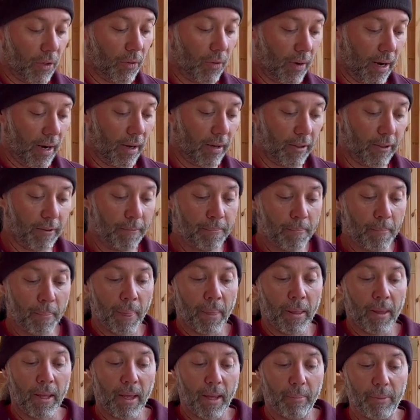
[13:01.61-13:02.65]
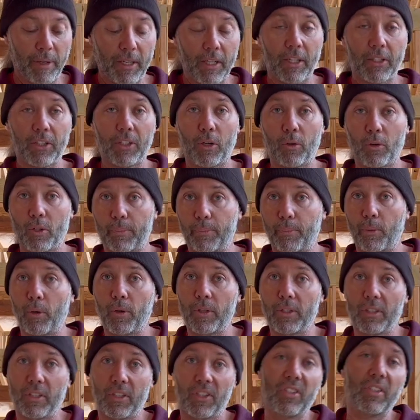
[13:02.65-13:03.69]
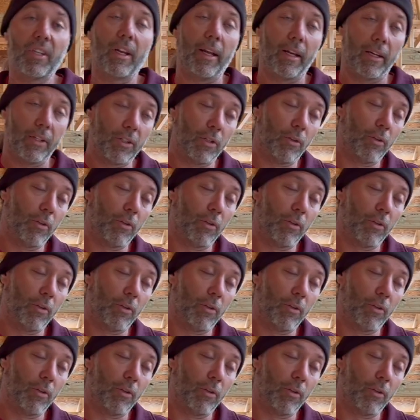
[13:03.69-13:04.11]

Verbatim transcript: around because there was poisonous snakes.